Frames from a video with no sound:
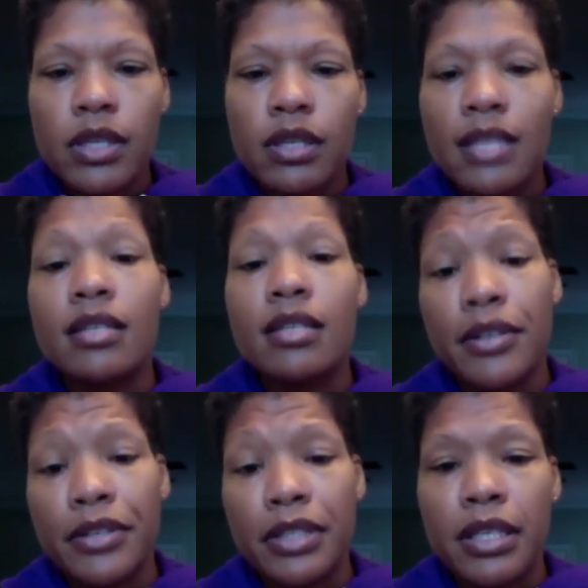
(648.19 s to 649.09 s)

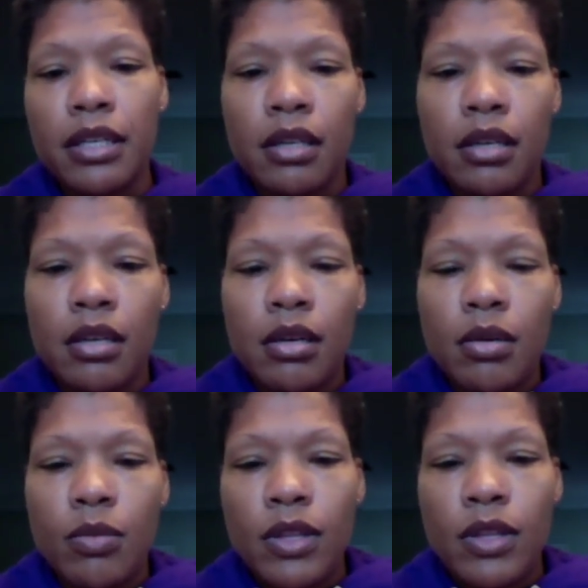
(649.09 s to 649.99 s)
necessarily
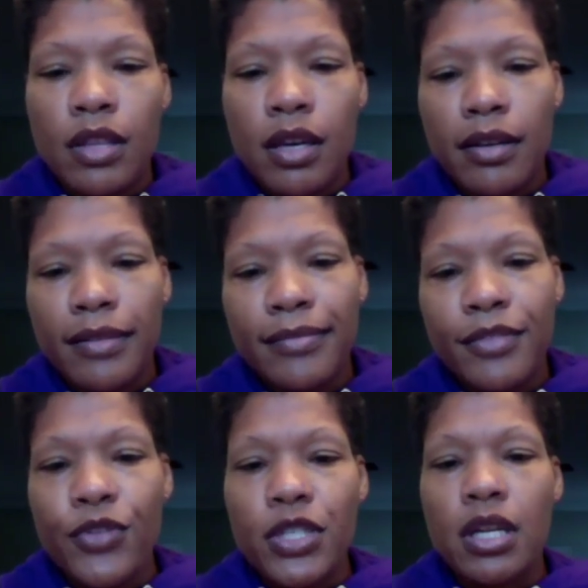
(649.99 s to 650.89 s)
with the
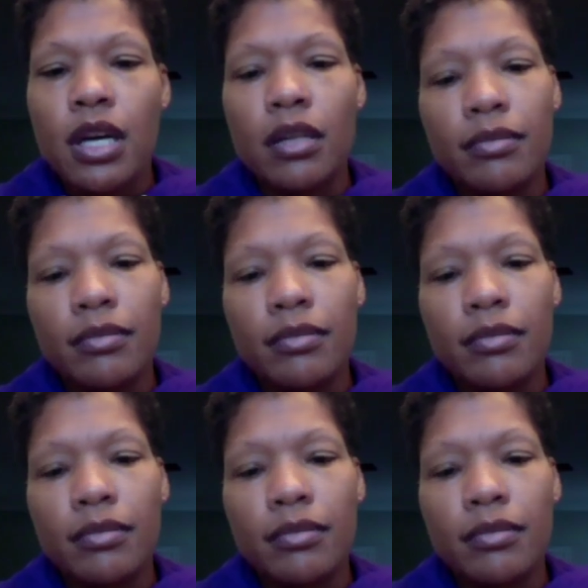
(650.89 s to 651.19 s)
freestyle.